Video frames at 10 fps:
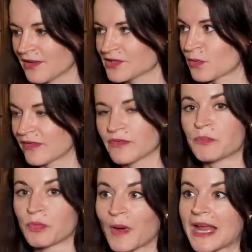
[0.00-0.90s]
sort of the
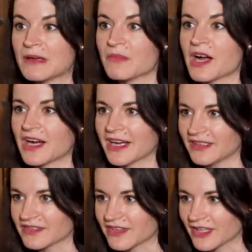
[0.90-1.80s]
brain
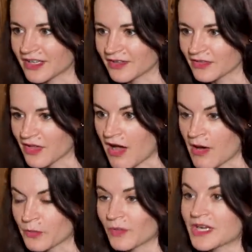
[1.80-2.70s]
behind the
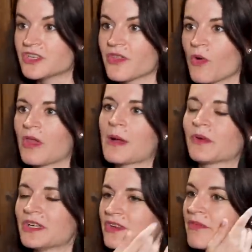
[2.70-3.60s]
whole
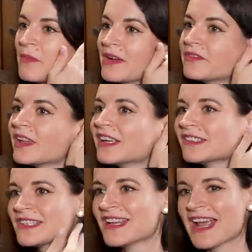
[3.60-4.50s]
operation of Mind
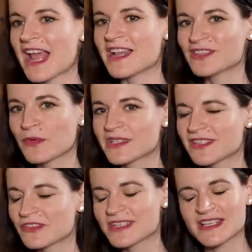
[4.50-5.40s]
Flayers. And so it's
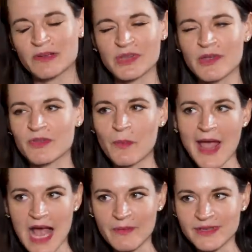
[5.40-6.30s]
interesting to play with what
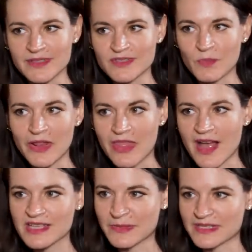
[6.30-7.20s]
happens when
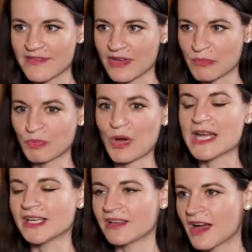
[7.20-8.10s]
that specific
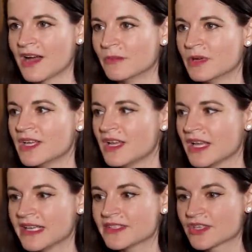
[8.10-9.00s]
brain and hub
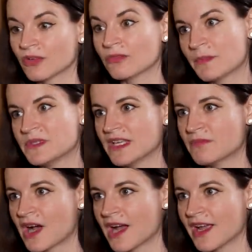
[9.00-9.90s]
gets corrupted
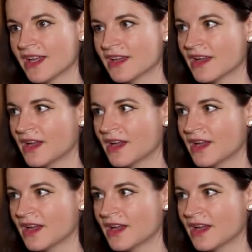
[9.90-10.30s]
by,